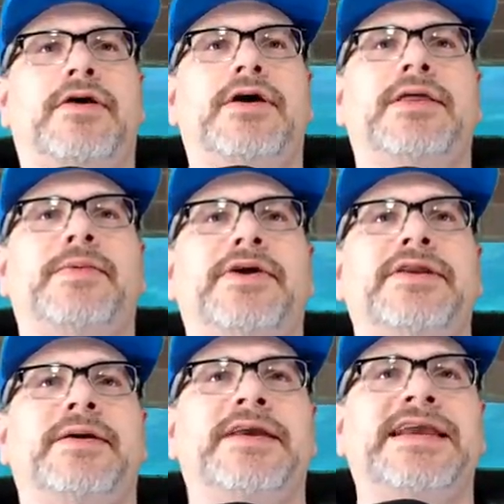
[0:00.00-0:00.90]
Ah, oh, the
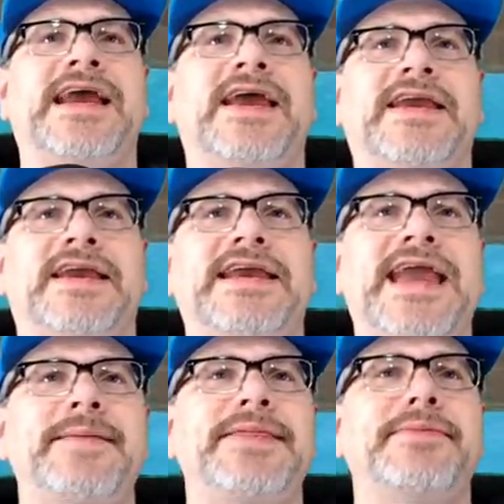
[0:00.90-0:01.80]
bird. He, he, he
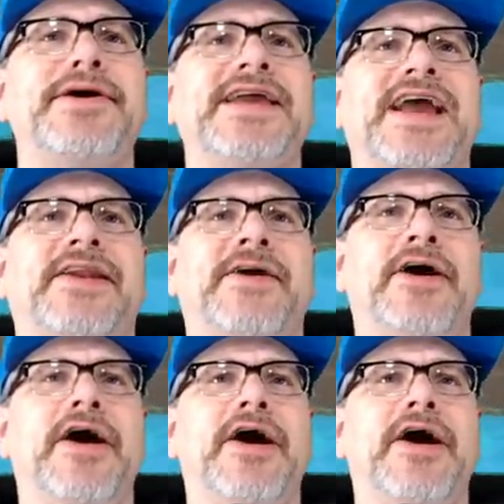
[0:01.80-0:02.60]
gave me the bird again.